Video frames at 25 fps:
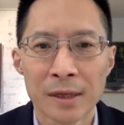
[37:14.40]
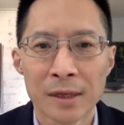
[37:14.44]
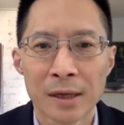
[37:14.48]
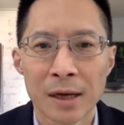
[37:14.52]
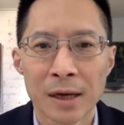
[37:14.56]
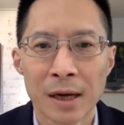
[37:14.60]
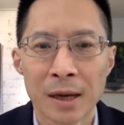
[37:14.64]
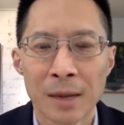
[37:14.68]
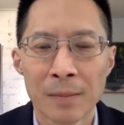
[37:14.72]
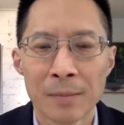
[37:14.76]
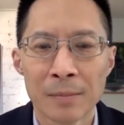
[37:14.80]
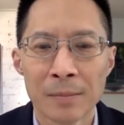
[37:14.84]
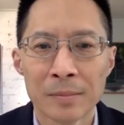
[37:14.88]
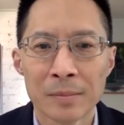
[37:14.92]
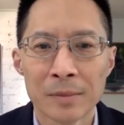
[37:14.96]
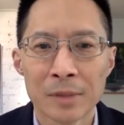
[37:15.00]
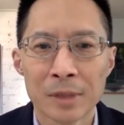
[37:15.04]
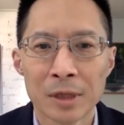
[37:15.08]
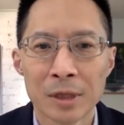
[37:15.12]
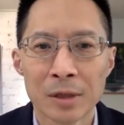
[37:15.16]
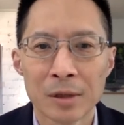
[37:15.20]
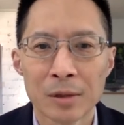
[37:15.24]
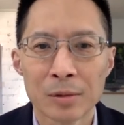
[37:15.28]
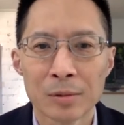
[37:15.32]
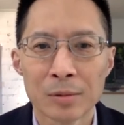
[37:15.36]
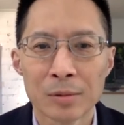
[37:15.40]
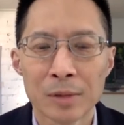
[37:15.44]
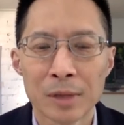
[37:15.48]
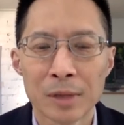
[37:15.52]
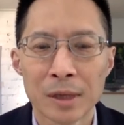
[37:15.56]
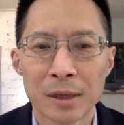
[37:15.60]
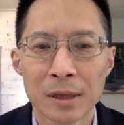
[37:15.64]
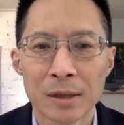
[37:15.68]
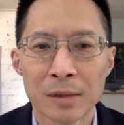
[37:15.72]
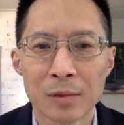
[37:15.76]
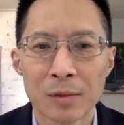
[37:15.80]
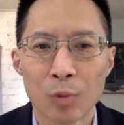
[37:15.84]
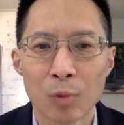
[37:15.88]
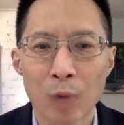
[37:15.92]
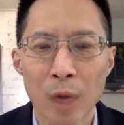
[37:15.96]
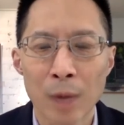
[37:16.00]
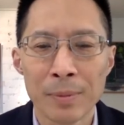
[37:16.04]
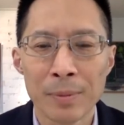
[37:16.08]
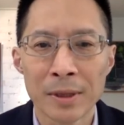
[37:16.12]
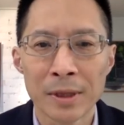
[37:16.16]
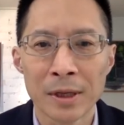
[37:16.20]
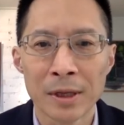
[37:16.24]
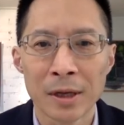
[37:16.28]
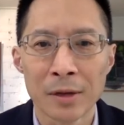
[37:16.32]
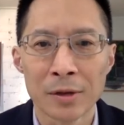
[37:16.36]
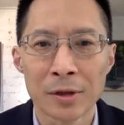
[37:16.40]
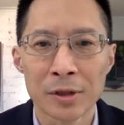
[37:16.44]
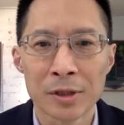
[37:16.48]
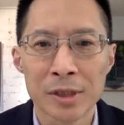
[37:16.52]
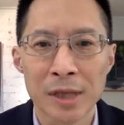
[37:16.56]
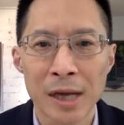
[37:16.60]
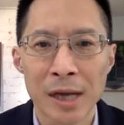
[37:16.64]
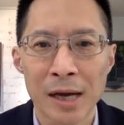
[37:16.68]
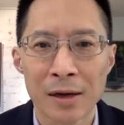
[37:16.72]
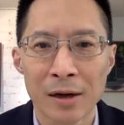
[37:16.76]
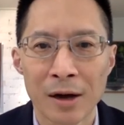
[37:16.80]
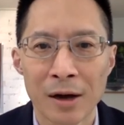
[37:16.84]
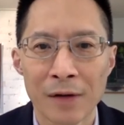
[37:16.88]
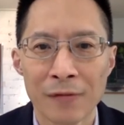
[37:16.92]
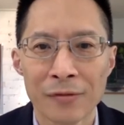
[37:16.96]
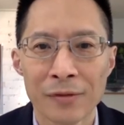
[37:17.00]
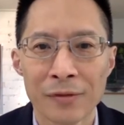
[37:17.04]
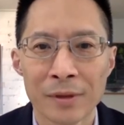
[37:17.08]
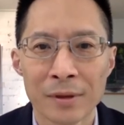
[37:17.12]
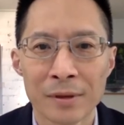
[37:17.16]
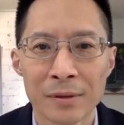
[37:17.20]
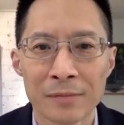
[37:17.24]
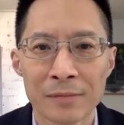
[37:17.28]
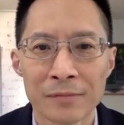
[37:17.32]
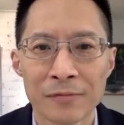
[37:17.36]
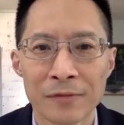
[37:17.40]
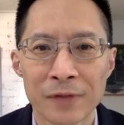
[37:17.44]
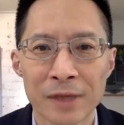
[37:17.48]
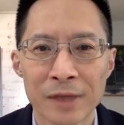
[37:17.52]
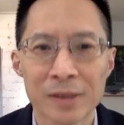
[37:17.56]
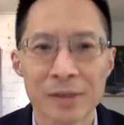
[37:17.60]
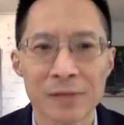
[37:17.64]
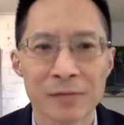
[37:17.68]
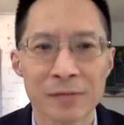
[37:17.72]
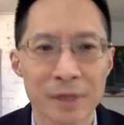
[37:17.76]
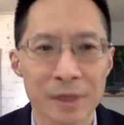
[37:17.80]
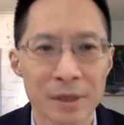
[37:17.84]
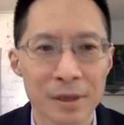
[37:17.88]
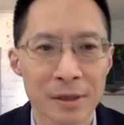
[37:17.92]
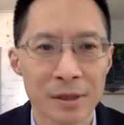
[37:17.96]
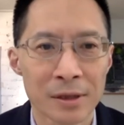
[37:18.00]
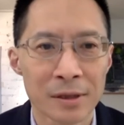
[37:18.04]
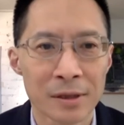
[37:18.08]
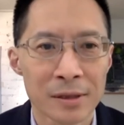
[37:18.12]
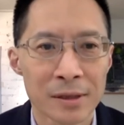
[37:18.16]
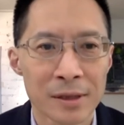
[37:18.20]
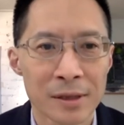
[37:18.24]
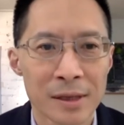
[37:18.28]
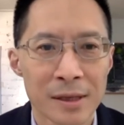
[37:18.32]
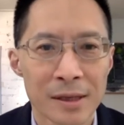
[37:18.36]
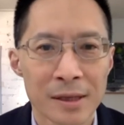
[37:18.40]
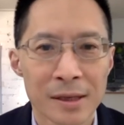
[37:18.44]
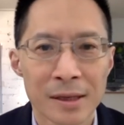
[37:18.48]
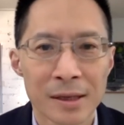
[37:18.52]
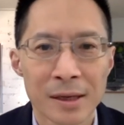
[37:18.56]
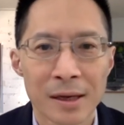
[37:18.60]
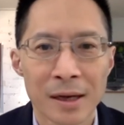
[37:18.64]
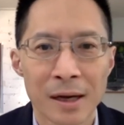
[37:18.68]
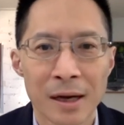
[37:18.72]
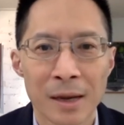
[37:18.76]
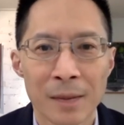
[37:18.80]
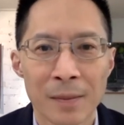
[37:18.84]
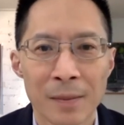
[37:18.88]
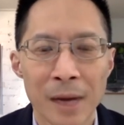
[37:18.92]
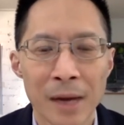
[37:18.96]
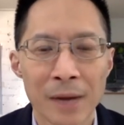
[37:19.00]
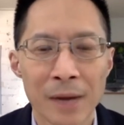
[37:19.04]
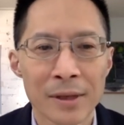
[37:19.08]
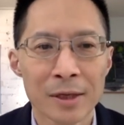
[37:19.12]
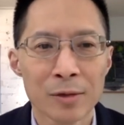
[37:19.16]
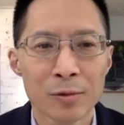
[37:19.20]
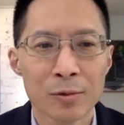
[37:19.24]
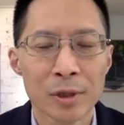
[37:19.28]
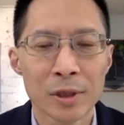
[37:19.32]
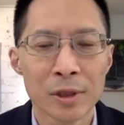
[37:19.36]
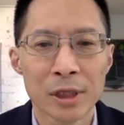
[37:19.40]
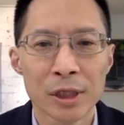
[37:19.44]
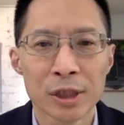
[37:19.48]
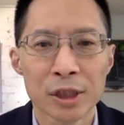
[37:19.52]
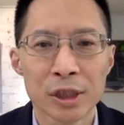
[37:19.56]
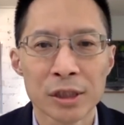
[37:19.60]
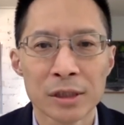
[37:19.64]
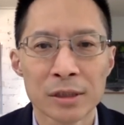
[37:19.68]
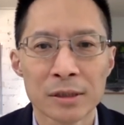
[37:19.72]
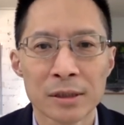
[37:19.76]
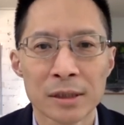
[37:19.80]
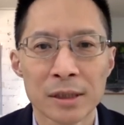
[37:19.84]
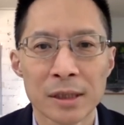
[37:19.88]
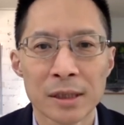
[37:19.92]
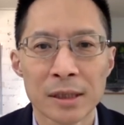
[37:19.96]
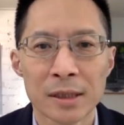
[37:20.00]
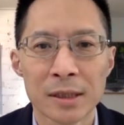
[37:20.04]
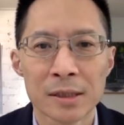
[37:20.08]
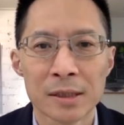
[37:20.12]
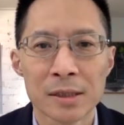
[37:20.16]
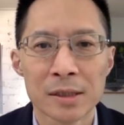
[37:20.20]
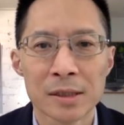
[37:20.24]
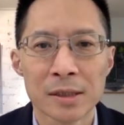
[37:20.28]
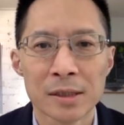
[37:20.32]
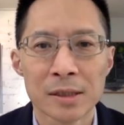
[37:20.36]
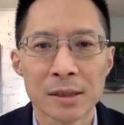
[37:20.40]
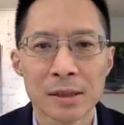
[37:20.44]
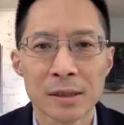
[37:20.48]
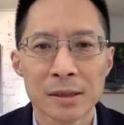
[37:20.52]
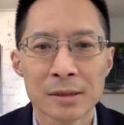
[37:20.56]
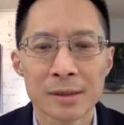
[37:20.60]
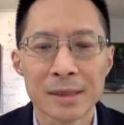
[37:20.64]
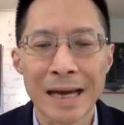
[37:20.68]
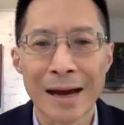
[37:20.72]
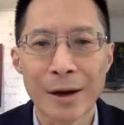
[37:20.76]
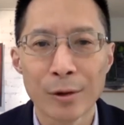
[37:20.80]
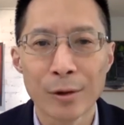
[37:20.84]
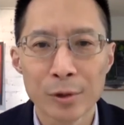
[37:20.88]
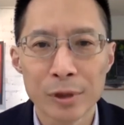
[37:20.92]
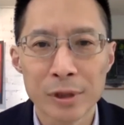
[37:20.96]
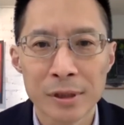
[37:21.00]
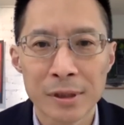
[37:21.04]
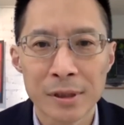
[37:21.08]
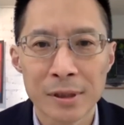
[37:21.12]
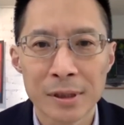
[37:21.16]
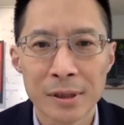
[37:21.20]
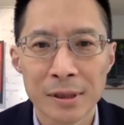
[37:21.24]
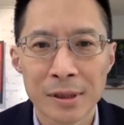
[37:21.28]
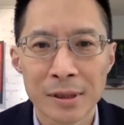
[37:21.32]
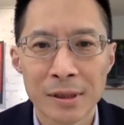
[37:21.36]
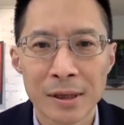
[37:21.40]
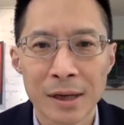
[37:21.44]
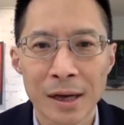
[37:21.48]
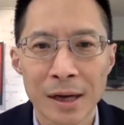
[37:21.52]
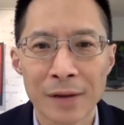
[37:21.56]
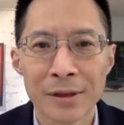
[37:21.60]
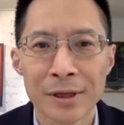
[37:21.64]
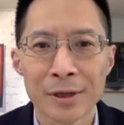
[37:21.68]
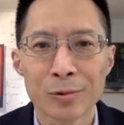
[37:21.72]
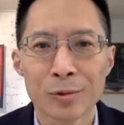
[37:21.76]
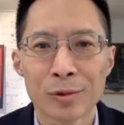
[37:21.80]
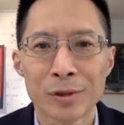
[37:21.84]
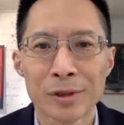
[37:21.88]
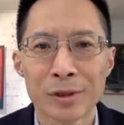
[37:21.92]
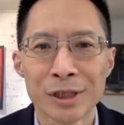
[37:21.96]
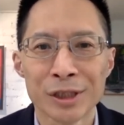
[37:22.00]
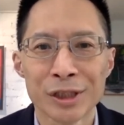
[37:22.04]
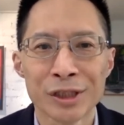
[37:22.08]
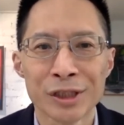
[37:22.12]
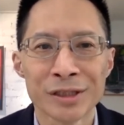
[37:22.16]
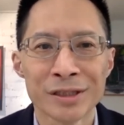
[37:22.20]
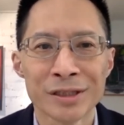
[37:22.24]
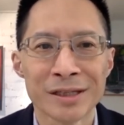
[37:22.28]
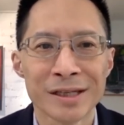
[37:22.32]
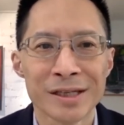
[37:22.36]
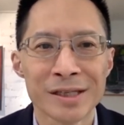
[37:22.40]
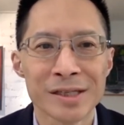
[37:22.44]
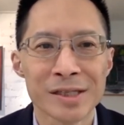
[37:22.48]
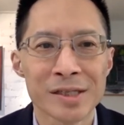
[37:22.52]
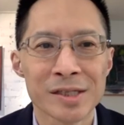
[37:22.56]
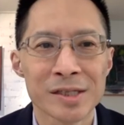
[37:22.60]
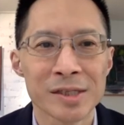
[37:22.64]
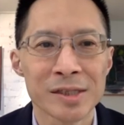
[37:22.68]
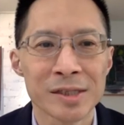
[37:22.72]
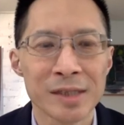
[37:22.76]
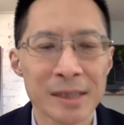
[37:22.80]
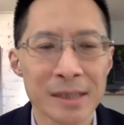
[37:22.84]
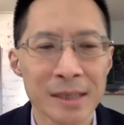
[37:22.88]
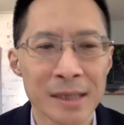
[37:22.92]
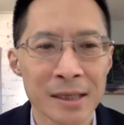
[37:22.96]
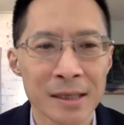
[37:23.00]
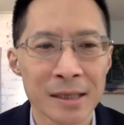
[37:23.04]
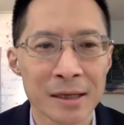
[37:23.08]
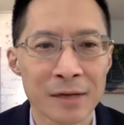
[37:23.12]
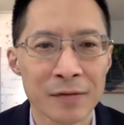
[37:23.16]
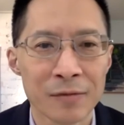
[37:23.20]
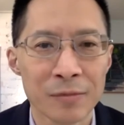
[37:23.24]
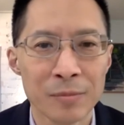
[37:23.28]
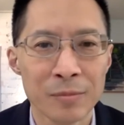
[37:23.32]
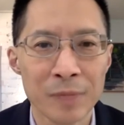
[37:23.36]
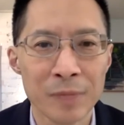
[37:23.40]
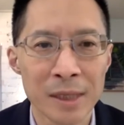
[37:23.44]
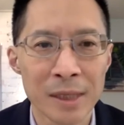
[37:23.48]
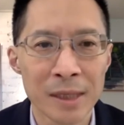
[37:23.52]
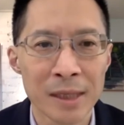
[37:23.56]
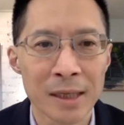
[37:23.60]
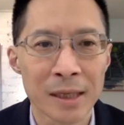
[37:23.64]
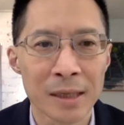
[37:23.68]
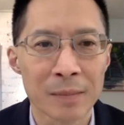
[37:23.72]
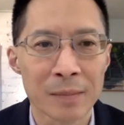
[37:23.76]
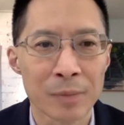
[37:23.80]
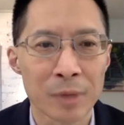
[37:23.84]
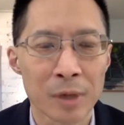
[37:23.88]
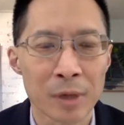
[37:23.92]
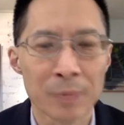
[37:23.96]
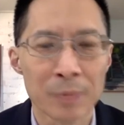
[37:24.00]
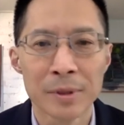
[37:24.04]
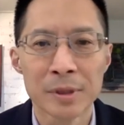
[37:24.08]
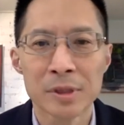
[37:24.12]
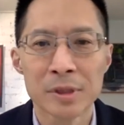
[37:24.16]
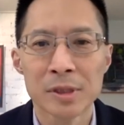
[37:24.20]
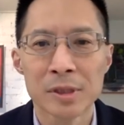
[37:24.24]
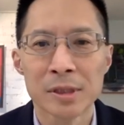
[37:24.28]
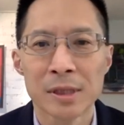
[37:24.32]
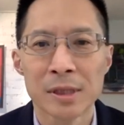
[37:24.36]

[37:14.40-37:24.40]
Um, you know, uh, wiping the other side off the face of the earth. Um, I think religion is doubt. I think religion is seeking of meaning and purpose.